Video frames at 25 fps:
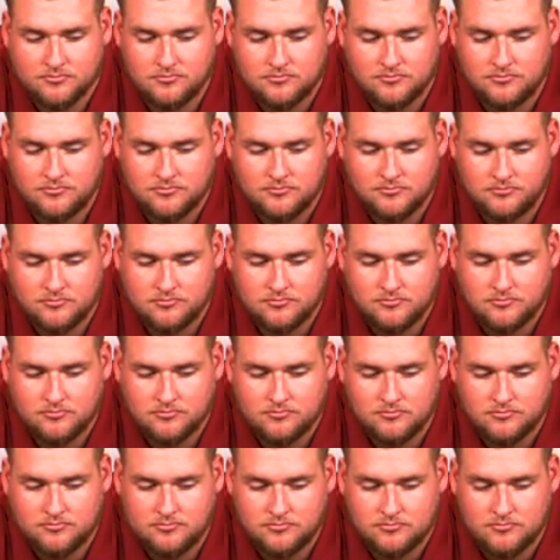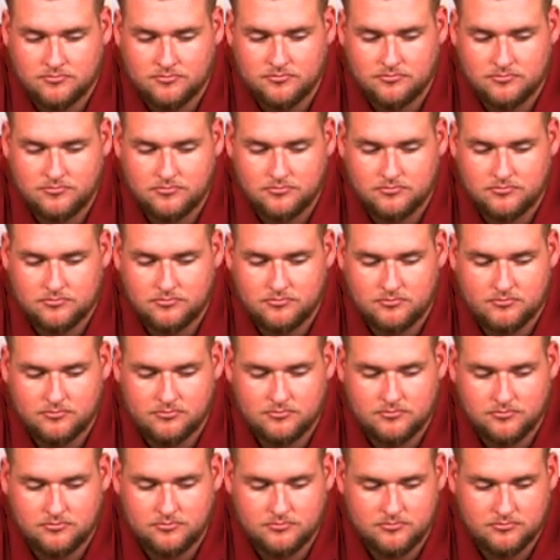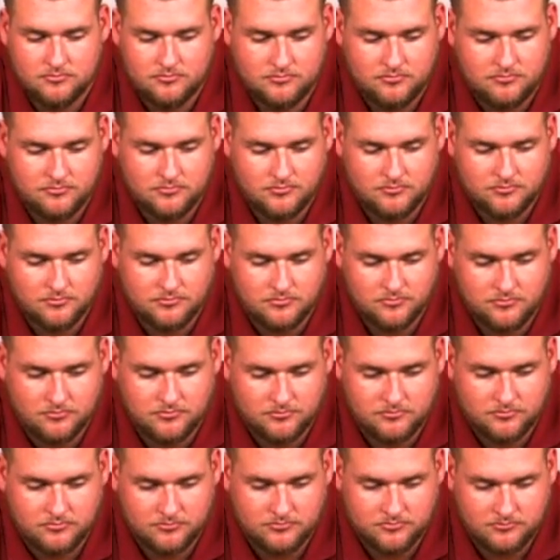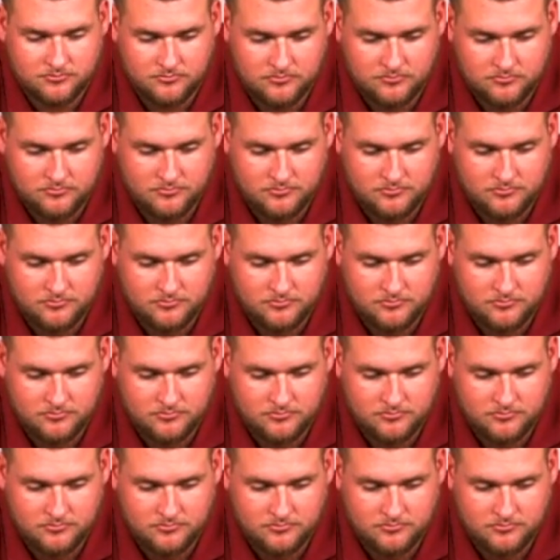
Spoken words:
No words are spoken by the person on screen.